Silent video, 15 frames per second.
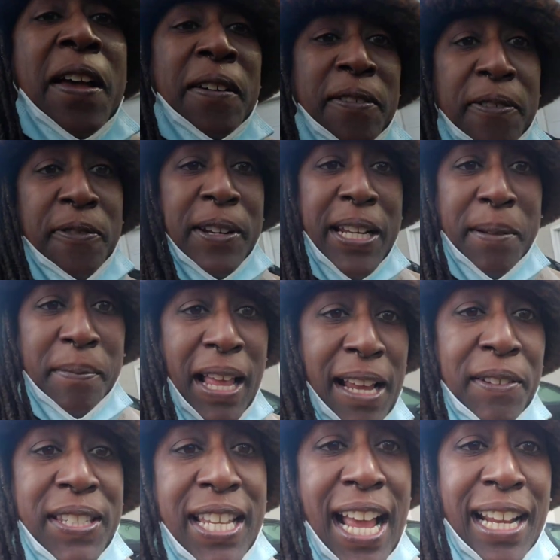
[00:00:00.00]
freedom
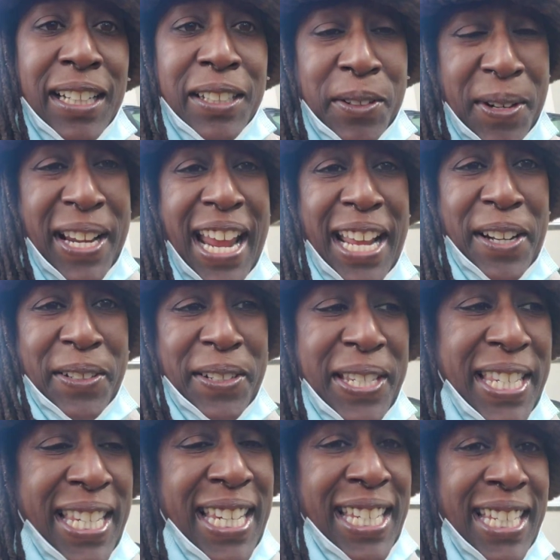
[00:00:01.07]
lifestyle
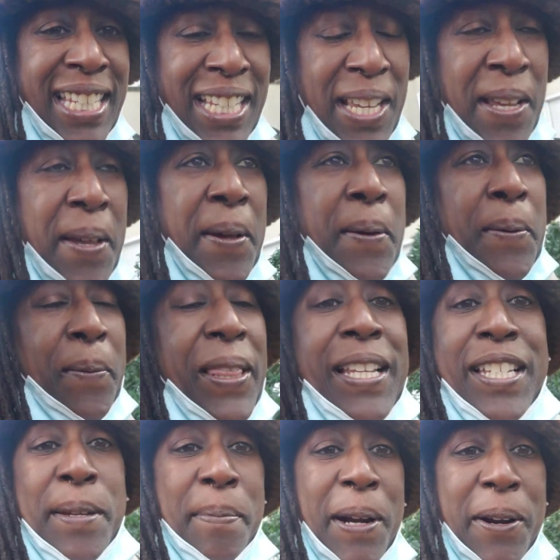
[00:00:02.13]
creators with
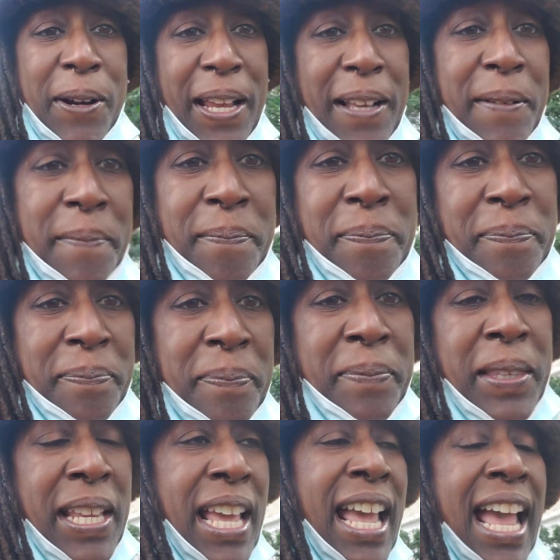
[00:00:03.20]
Shibaria
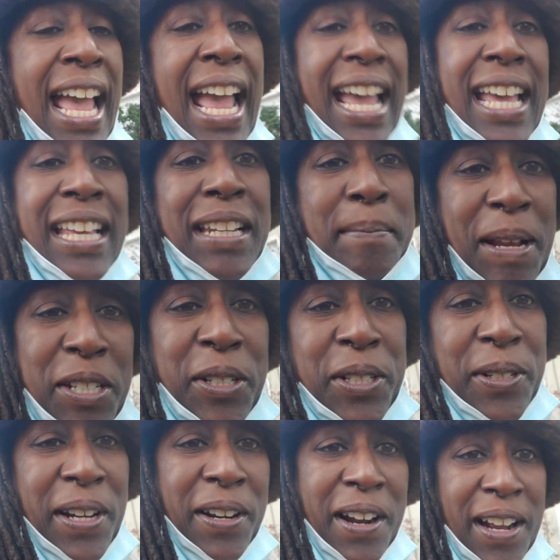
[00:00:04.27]
and Master
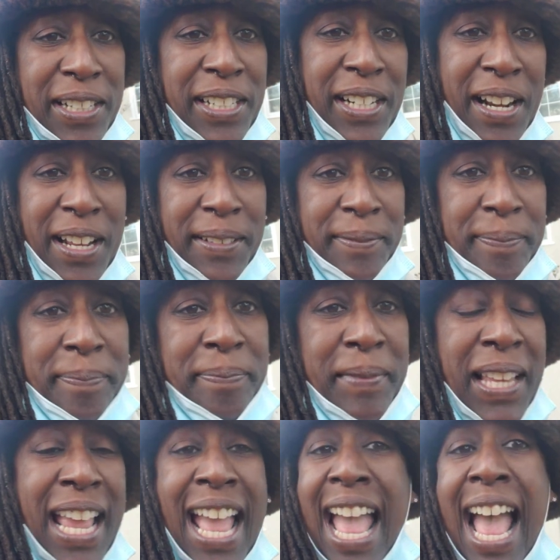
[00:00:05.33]
Sri Arkashana.
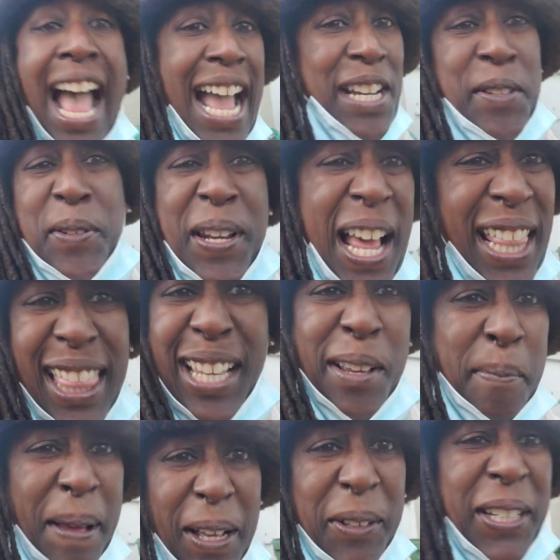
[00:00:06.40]
I knew nothing
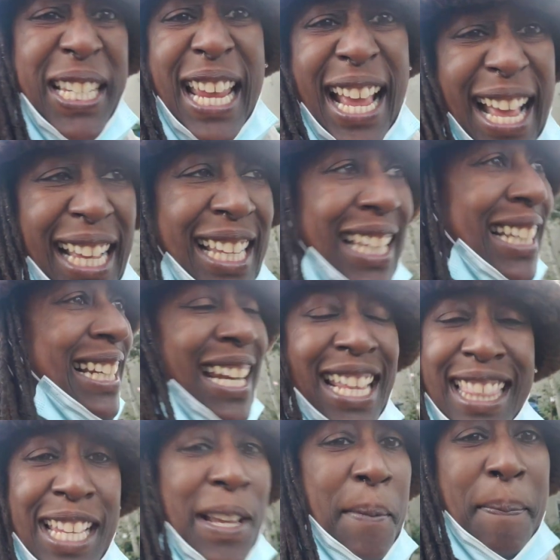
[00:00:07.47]
about tech,
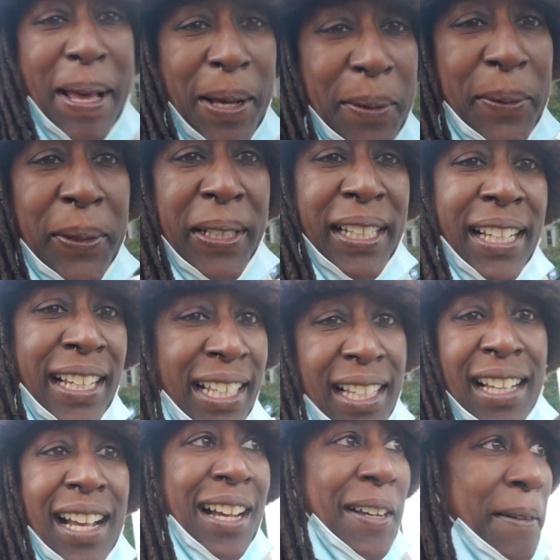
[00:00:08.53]
nothing about
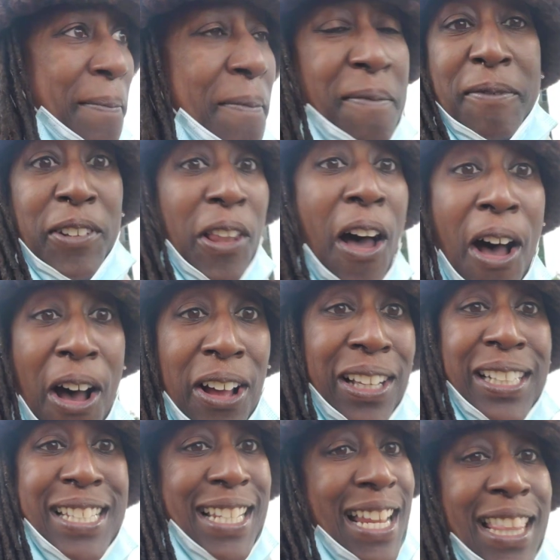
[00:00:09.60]

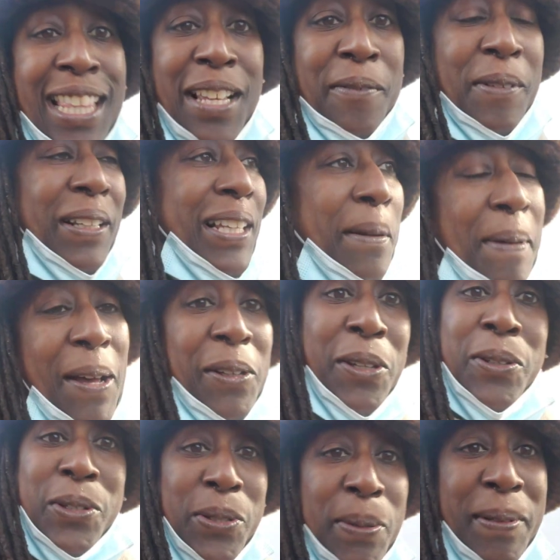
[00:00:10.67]
vlogs, nothing really about
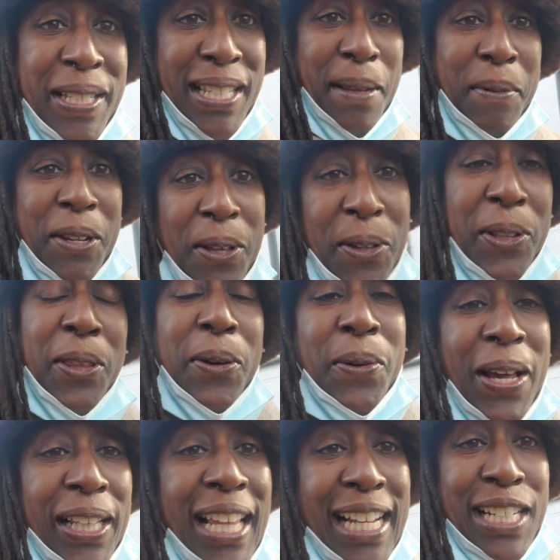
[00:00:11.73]
YouTube, except that although
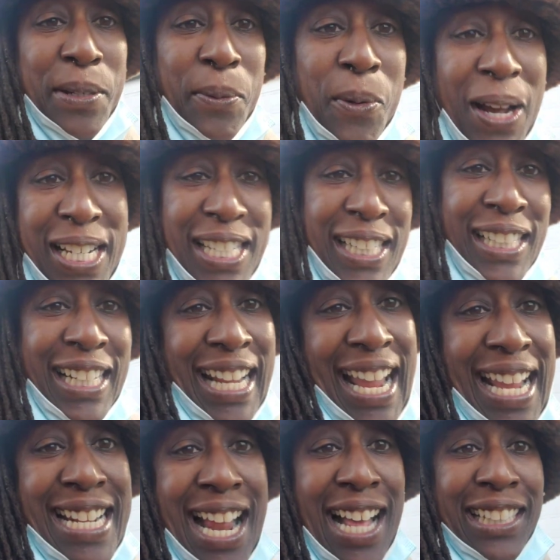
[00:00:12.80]
I like to watch it and
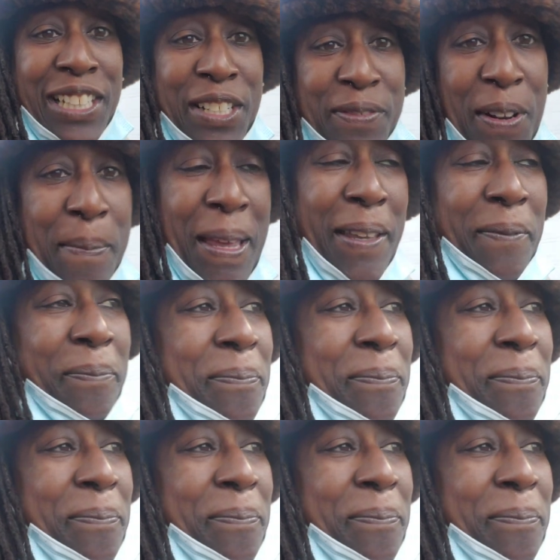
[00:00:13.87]
gain knowledge from it.